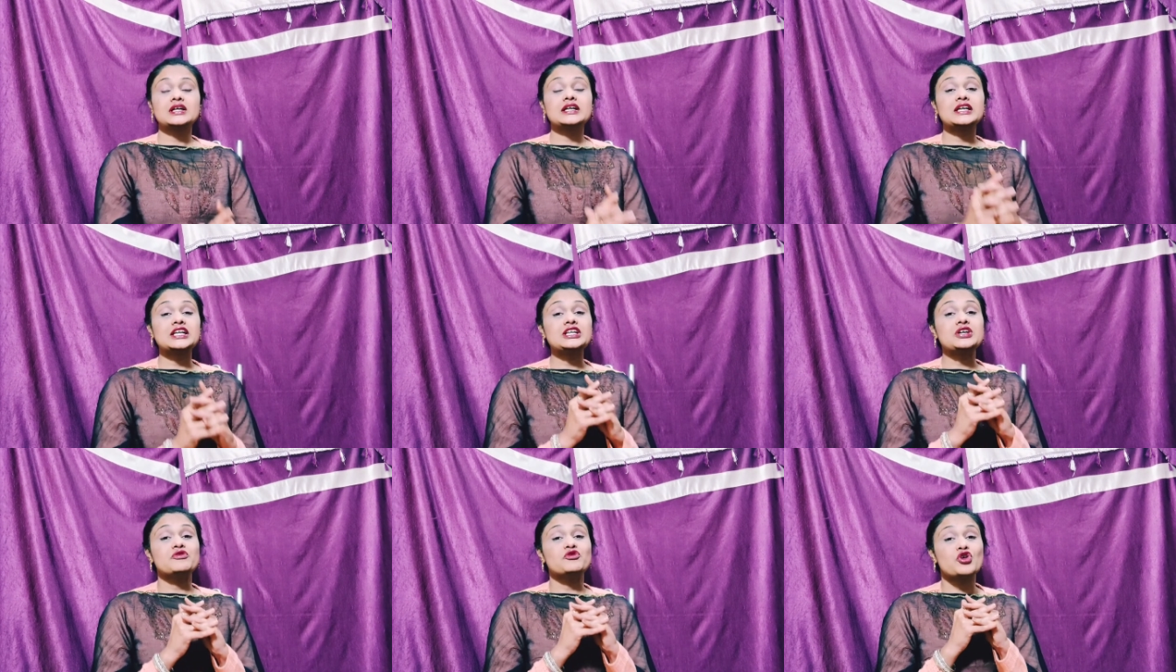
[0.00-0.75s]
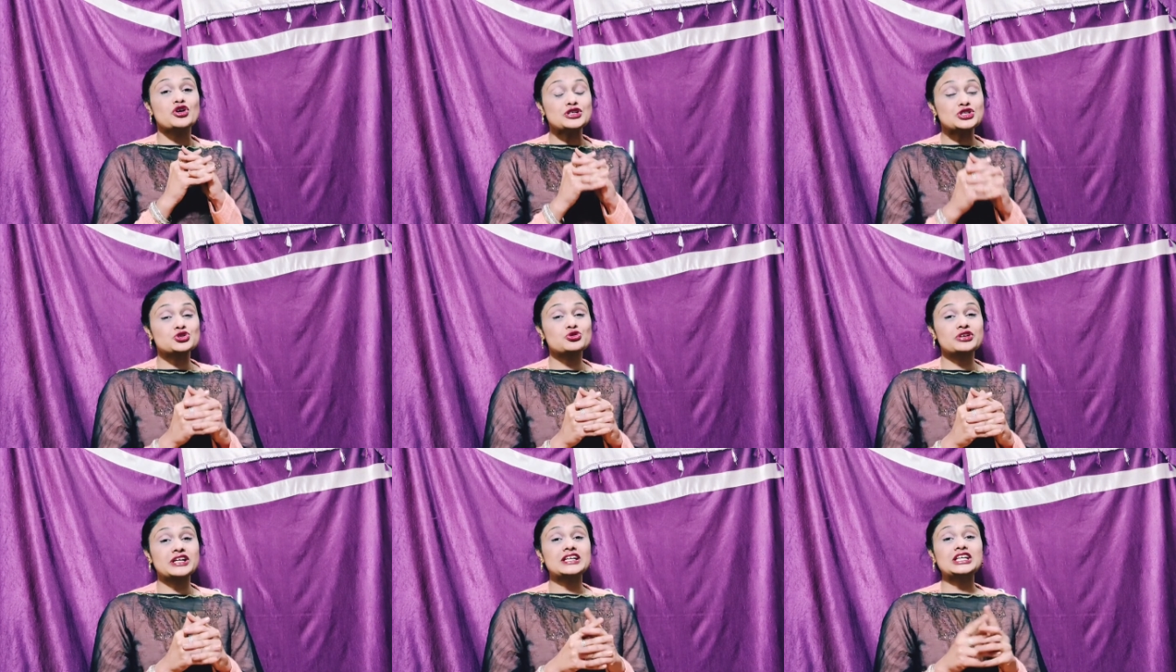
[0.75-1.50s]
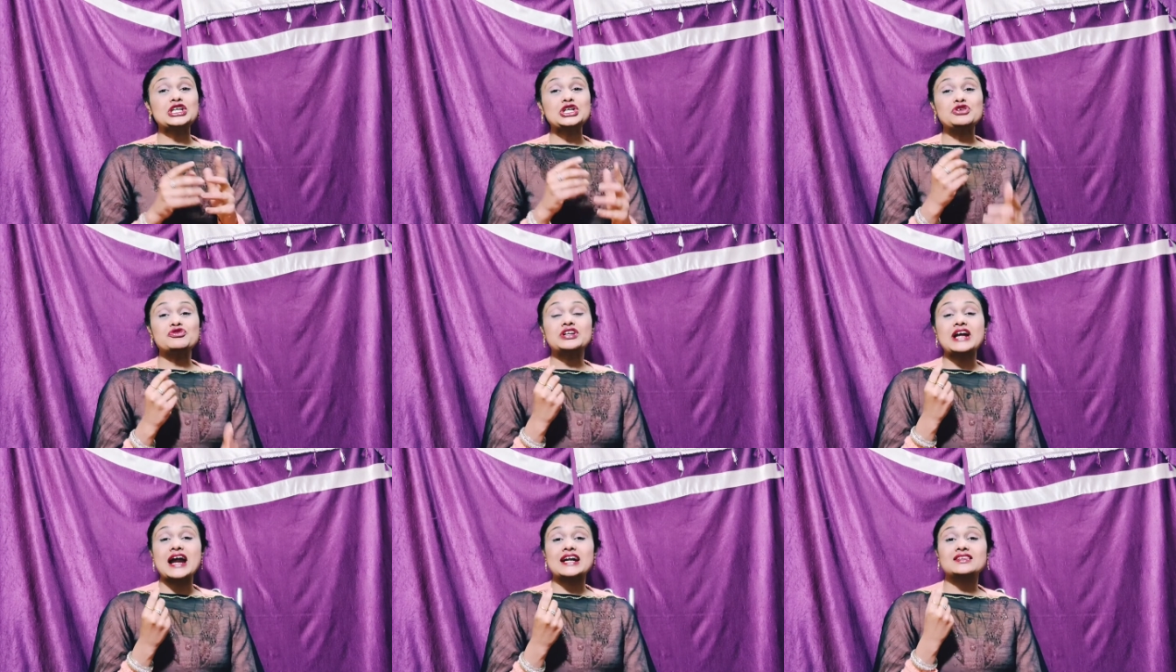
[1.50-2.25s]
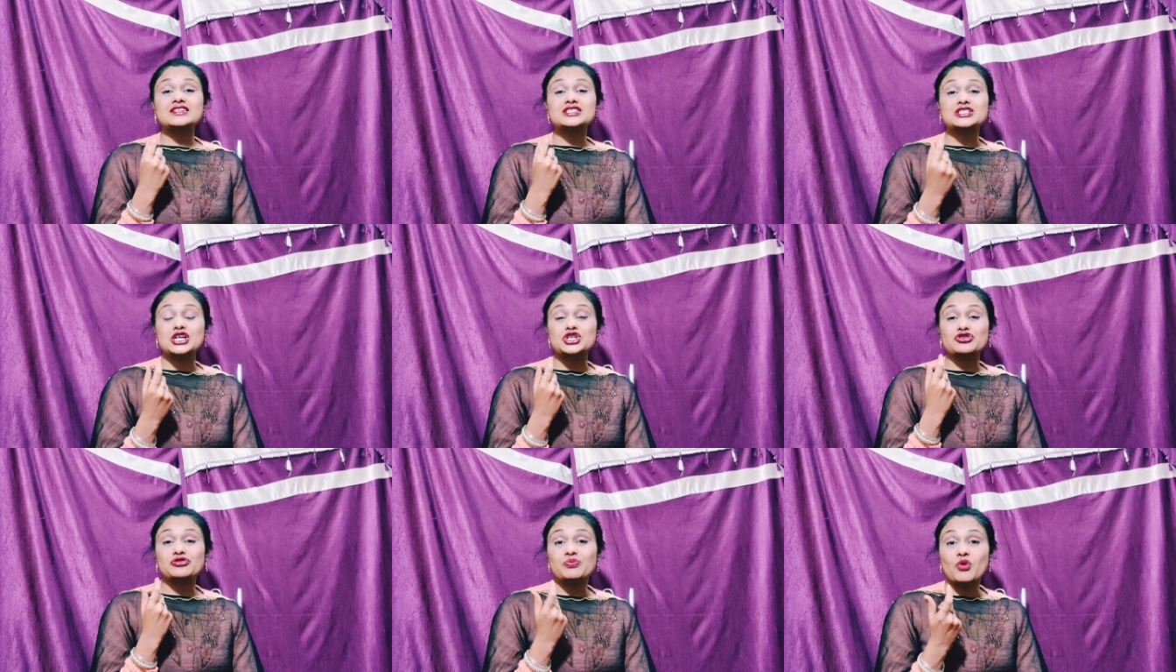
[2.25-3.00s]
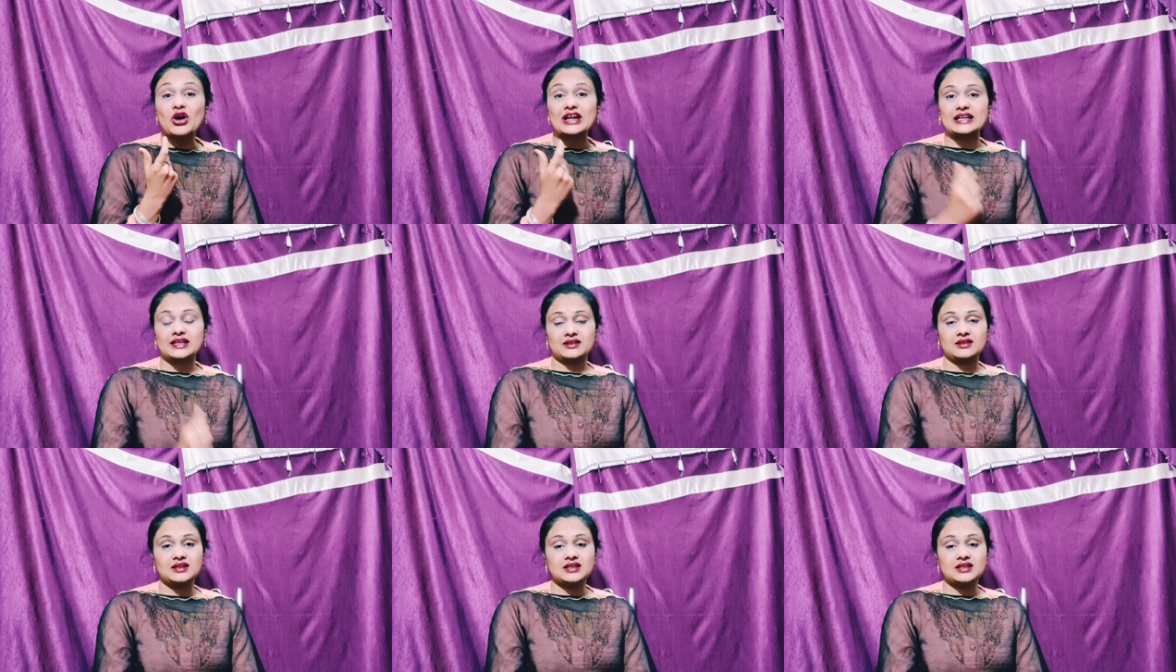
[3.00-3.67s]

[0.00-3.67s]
He wants to drink even at the stage of boiling.